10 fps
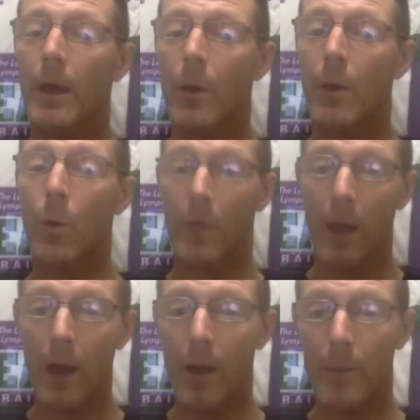or the
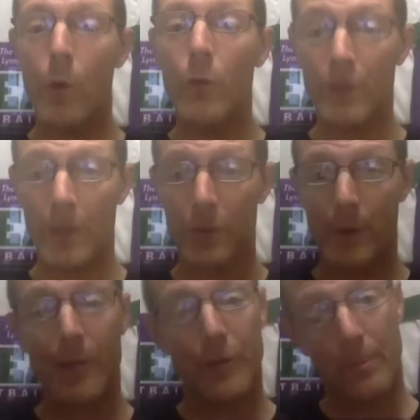hub, those things are
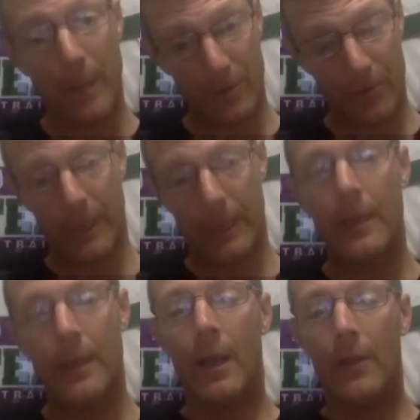actually measuring it.
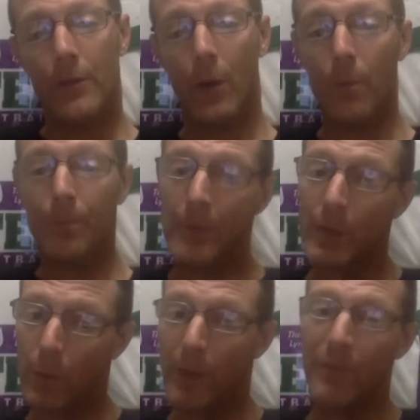So,
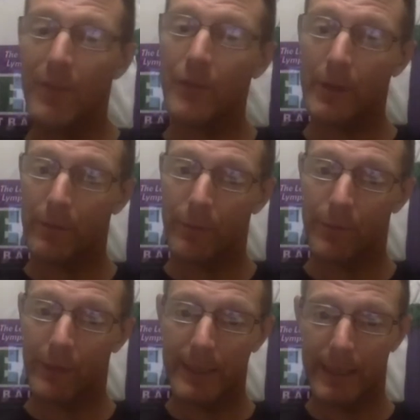if there's a
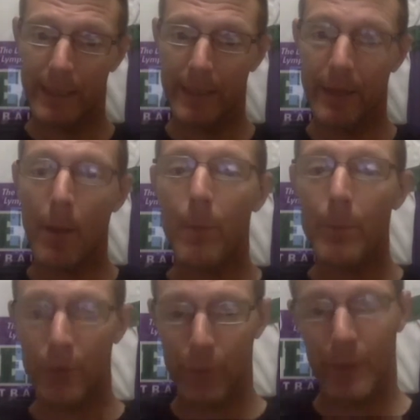conflicting number
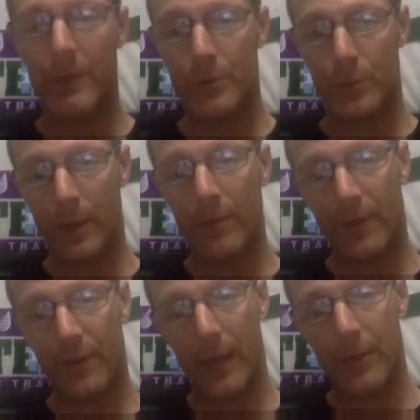between the
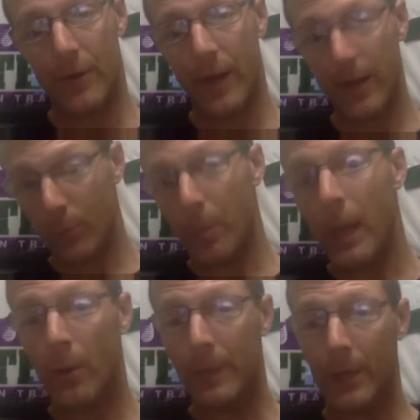Zwift and your actual
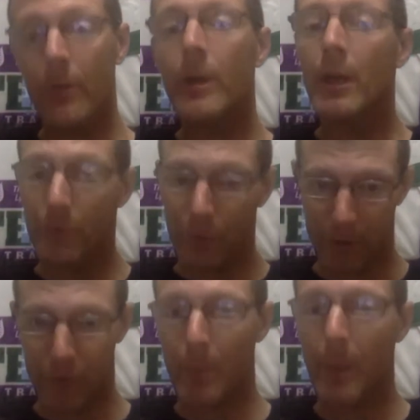power meter,
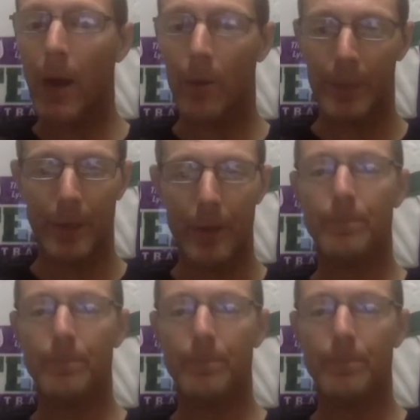trust your power meter.